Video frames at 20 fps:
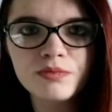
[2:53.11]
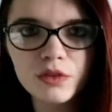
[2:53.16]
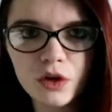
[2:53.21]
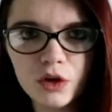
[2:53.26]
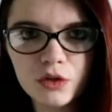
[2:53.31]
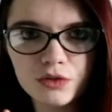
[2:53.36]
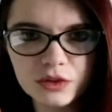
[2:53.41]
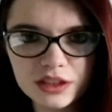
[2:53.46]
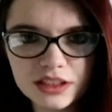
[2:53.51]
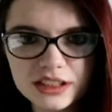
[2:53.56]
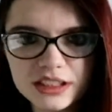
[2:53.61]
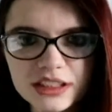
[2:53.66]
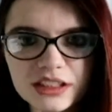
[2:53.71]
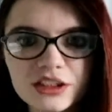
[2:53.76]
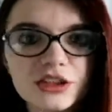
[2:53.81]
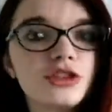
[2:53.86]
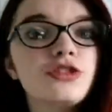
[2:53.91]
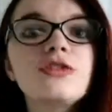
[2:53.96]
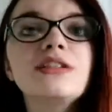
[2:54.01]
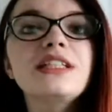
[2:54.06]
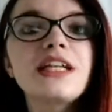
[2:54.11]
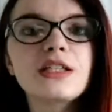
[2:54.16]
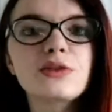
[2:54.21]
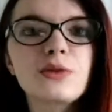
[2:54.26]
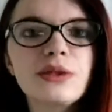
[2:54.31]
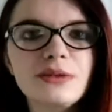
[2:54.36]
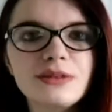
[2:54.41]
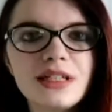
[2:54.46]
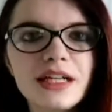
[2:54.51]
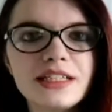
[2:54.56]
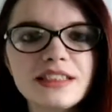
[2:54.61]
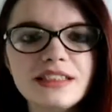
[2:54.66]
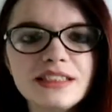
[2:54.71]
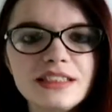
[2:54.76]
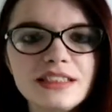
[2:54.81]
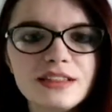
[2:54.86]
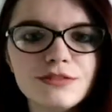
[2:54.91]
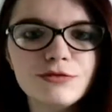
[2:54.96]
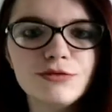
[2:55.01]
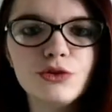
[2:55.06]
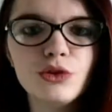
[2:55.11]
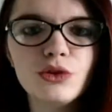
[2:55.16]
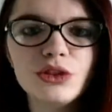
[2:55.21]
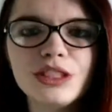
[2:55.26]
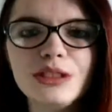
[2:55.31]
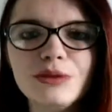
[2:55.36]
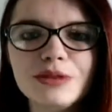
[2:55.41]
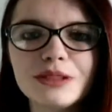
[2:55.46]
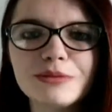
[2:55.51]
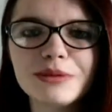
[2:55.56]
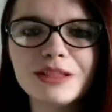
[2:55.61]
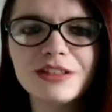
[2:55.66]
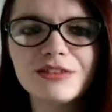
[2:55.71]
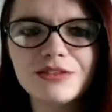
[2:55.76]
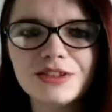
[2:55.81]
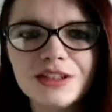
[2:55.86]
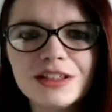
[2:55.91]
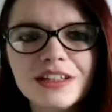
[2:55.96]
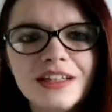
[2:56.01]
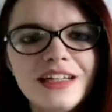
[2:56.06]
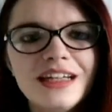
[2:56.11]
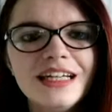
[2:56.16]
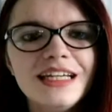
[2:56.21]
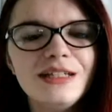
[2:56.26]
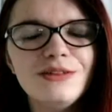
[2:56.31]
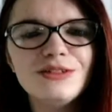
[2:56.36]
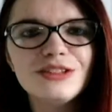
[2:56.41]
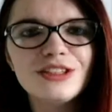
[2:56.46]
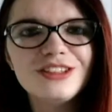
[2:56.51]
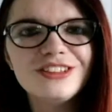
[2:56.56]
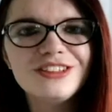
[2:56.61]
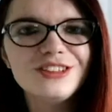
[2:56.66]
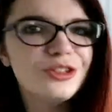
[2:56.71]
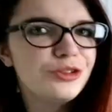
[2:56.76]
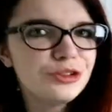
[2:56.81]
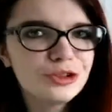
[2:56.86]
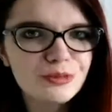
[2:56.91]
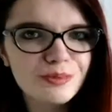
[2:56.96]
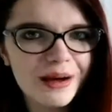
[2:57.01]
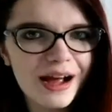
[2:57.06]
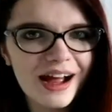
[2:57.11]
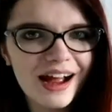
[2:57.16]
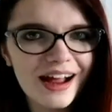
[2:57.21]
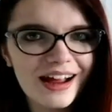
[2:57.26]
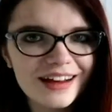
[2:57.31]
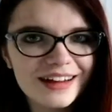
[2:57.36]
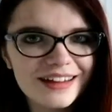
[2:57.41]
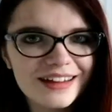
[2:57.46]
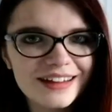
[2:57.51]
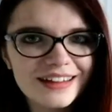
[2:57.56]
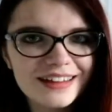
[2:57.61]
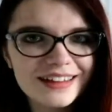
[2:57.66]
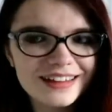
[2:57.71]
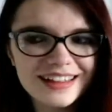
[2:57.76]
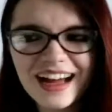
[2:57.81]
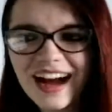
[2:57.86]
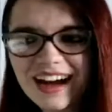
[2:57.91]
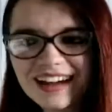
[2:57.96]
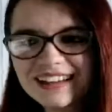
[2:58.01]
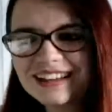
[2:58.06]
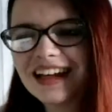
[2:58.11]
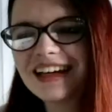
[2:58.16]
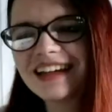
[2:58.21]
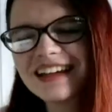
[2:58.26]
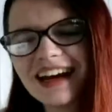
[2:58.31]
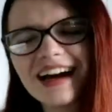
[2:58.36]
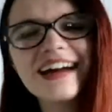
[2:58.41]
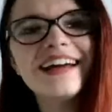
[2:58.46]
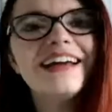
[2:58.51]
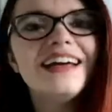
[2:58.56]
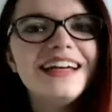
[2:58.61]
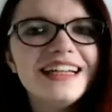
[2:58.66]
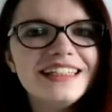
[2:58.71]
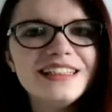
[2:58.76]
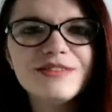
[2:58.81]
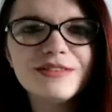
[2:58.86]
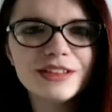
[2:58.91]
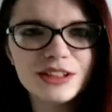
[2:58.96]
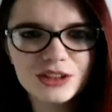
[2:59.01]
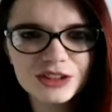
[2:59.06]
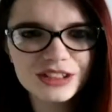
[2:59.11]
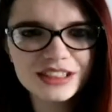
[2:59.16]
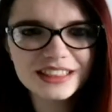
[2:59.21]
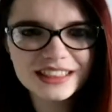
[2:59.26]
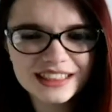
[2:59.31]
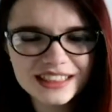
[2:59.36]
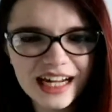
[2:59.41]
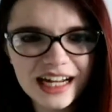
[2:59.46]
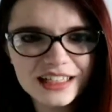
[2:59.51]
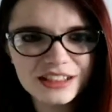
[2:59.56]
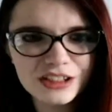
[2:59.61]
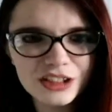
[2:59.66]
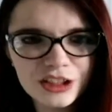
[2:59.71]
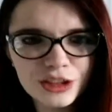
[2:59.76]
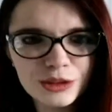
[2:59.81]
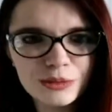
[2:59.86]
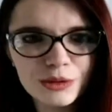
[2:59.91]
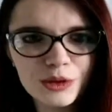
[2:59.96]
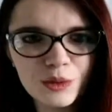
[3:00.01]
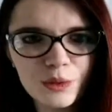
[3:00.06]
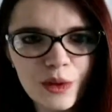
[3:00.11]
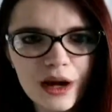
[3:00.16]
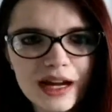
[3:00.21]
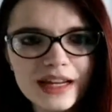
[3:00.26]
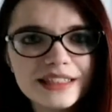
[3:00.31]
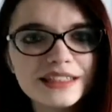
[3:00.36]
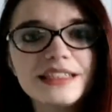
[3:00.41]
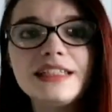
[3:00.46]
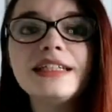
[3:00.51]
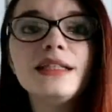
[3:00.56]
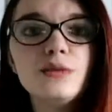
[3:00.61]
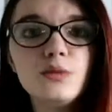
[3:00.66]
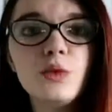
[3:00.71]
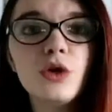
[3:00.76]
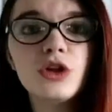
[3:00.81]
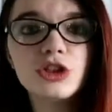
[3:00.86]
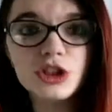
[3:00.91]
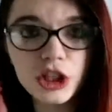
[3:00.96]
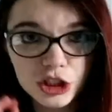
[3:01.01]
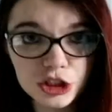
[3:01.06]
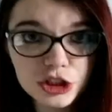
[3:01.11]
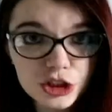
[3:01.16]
over the seasons, because obviously that's what he was like in season 4. He was a douchebag, kind of like, yeah, he didn't really understand human ways, and he was a